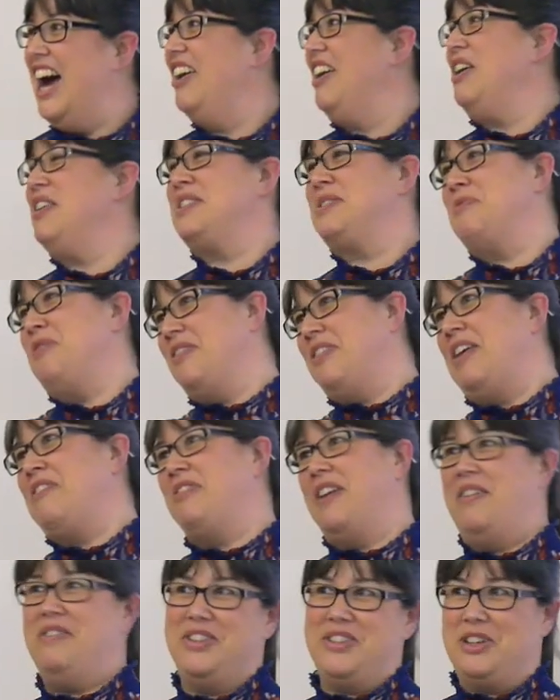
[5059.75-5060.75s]
All right, so we've got
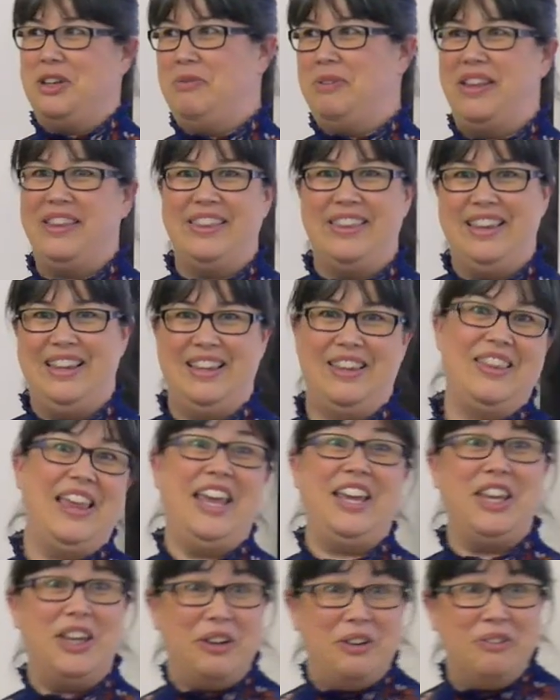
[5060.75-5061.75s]
five minutes, left. but
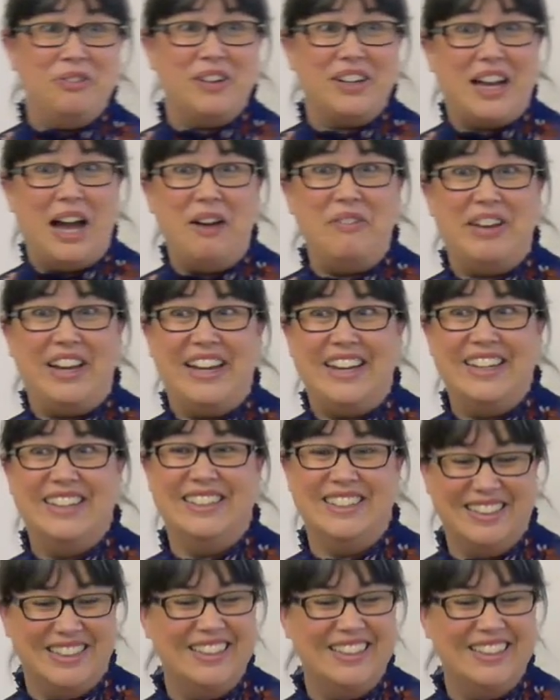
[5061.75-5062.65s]
thank you for coming.